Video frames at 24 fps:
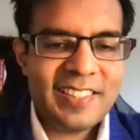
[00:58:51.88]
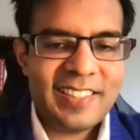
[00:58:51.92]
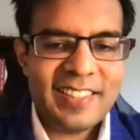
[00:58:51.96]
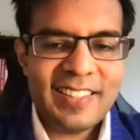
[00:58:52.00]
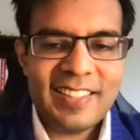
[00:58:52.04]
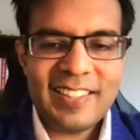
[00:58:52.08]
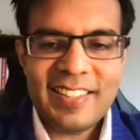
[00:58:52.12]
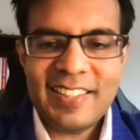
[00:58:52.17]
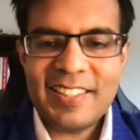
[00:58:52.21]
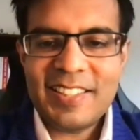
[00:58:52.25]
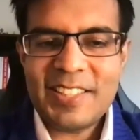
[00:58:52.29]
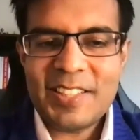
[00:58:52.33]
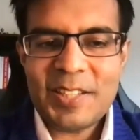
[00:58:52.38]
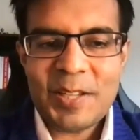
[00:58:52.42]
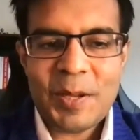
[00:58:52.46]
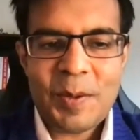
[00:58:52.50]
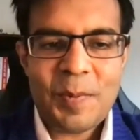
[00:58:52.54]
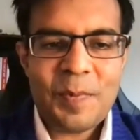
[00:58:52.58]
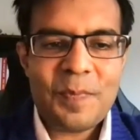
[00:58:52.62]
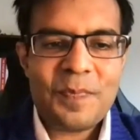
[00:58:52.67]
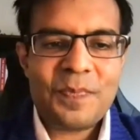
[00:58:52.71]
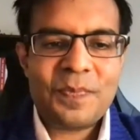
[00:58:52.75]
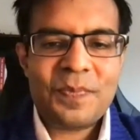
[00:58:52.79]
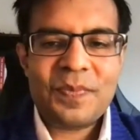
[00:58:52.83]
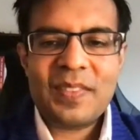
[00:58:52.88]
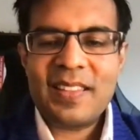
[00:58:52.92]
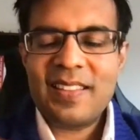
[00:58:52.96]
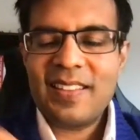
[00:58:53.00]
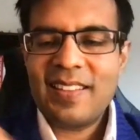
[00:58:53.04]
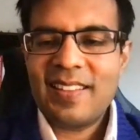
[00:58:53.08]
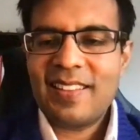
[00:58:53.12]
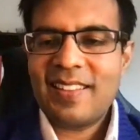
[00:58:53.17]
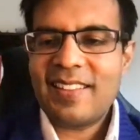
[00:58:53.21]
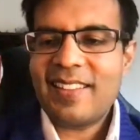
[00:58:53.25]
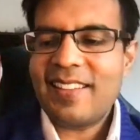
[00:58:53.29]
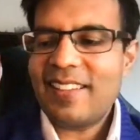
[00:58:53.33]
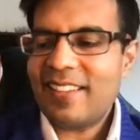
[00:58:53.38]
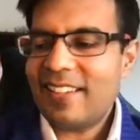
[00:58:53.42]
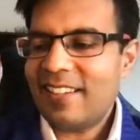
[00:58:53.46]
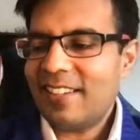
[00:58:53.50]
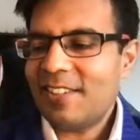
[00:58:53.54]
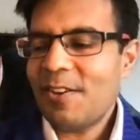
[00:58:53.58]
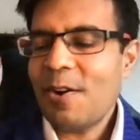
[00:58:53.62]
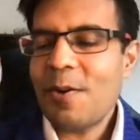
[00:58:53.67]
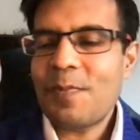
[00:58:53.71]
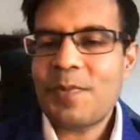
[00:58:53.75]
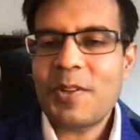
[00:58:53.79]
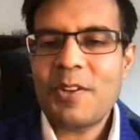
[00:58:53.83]
And uh,
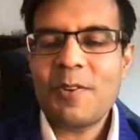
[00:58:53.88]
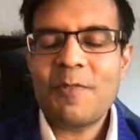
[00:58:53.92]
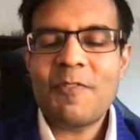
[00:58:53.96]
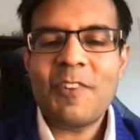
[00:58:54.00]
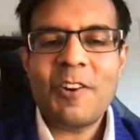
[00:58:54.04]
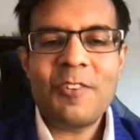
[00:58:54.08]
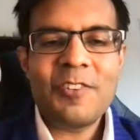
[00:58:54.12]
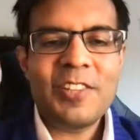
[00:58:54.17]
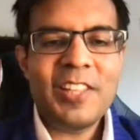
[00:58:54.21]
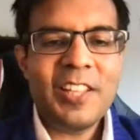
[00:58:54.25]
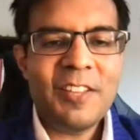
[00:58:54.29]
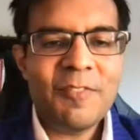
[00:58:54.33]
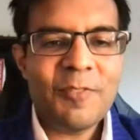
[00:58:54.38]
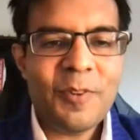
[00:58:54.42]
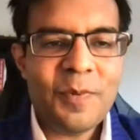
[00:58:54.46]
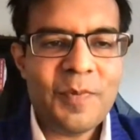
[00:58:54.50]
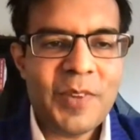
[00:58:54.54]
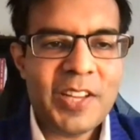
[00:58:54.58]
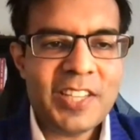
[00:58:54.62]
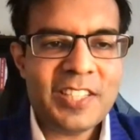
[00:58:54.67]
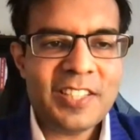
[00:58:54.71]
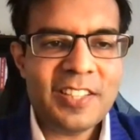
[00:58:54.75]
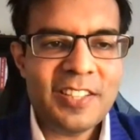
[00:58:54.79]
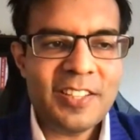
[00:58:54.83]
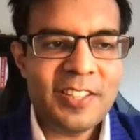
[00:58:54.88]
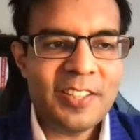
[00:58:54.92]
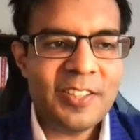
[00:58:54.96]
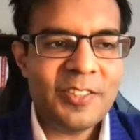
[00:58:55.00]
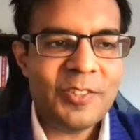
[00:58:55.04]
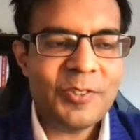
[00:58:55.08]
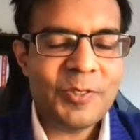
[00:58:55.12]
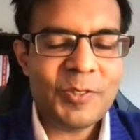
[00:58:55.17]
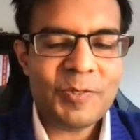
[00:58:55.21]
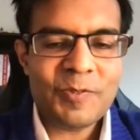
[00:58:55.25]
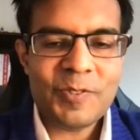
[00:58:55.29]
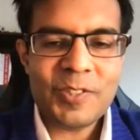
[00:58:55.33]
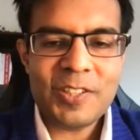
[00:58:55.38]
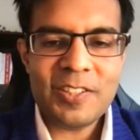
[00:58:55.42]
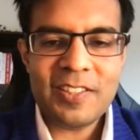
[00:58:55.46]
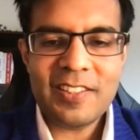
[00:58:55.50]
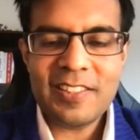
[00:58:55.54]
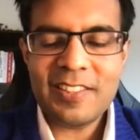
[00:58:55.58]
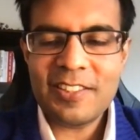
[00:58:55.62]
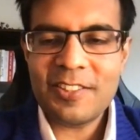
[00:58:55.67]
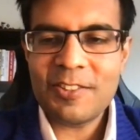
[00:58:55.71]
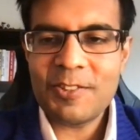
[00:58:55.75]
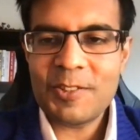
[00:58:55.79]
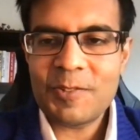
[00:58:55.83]
uh, hope you found the information useful
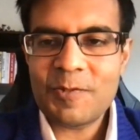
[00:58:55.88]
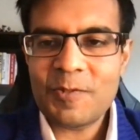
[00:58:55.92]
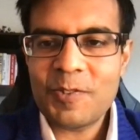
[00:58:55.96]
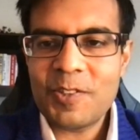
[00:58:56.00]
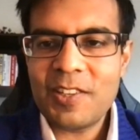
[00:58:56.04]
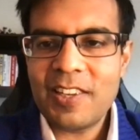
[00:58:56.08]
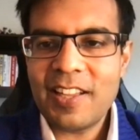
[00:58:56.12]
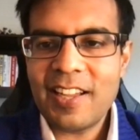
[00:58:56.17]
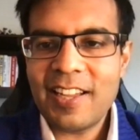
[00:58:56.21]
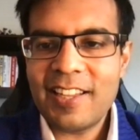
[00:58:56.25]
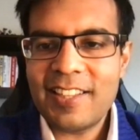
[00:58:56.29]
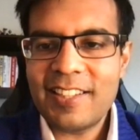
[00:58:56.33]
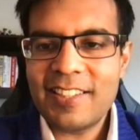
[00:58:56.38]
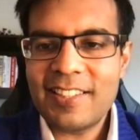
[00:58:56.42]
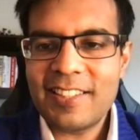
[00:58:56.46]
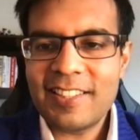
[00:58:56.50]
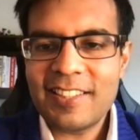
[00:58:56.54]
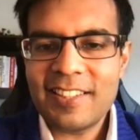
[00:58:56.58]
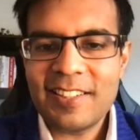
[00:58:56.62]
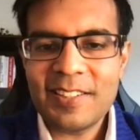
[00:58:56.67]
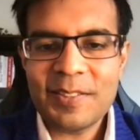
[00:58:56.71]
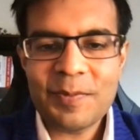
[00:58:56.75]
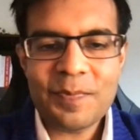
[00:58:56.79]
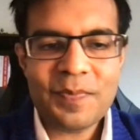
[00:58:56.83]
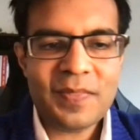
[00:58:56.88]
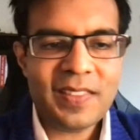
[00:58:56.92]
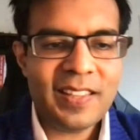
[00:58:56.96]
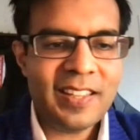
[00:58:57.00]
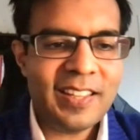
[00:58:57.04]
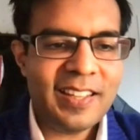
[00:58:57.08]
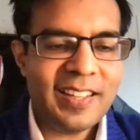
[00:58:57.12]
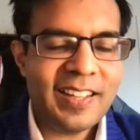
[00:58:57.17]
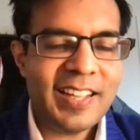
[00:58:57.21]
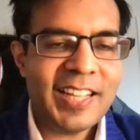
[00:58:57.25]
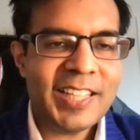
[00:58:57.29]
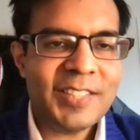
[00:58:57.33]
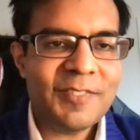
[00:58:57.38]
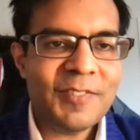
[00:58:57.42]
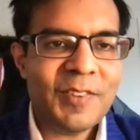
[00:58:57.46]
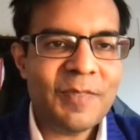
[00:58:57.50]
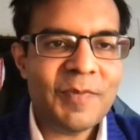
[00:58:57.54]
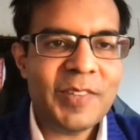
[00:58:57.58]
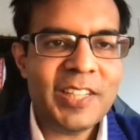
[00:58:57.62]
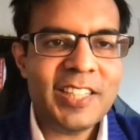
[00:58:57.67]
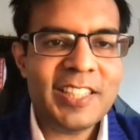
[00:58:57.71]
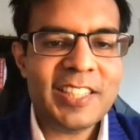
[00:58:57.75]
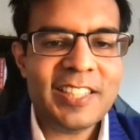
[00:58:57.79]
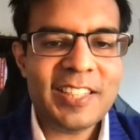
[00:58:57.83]
useful and uh, yeah as we
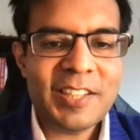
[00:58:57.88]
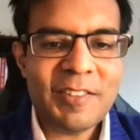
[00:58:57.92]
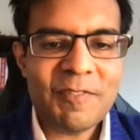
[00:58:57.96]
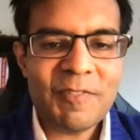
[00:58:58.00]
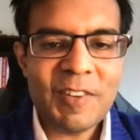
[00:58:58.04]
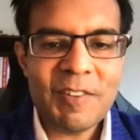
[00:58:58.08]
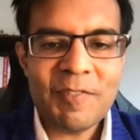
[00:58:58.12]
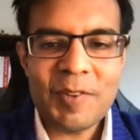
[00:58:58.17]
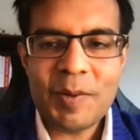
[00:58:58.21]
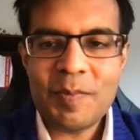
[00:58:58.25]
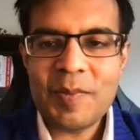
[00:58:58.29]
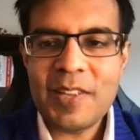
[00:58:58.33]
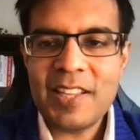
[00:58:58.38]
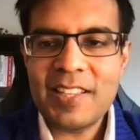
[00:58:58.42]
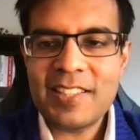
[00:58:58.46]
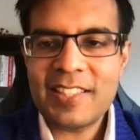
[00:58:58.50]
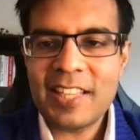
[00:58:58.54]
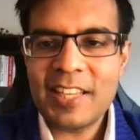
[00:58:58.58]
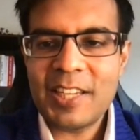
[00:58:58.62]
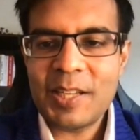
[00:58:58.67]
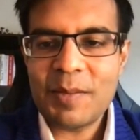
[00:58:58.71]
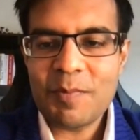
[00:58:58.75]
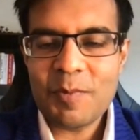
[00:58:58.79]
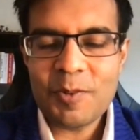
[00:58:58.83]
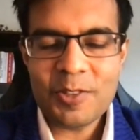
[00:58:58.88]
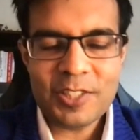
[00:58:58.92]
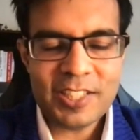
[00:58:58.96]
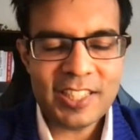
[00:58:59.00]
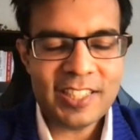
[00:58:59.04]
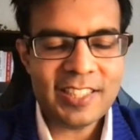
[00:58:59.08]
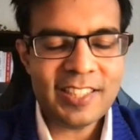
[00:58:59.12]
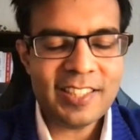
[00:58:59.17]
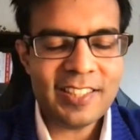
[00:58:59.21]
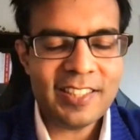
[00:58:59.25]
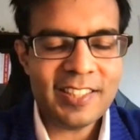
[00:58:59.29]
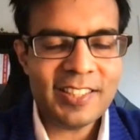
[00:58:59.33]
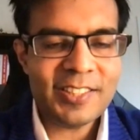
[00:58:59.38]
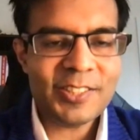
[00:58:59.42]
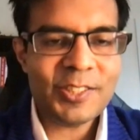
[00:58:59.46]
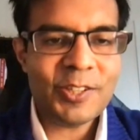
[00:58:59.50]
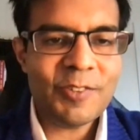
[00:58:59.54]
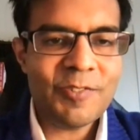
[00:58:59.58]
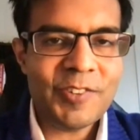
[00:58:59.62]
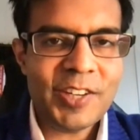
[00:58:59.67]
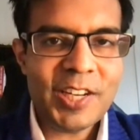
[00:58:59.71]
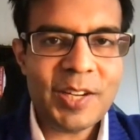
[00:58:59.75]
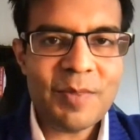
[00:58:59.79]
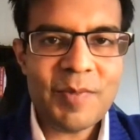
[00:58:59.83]
mentioned we will be sending more details
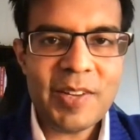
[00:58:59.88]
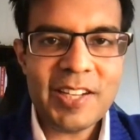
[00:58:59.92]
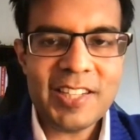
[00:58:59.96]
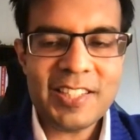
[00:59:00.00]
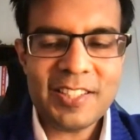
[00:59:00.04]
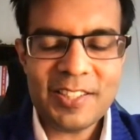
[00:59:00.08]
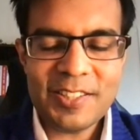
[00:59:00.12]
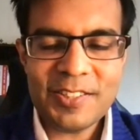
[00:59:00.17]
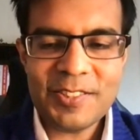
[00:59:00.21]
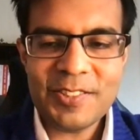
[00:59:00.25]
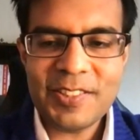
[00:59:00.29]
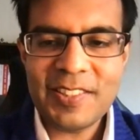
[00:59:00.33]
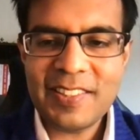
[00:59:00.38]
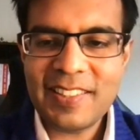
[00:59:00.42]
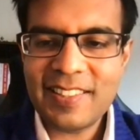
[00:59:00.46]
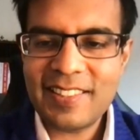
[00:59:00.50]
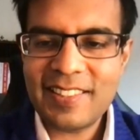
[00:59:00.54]
over email to you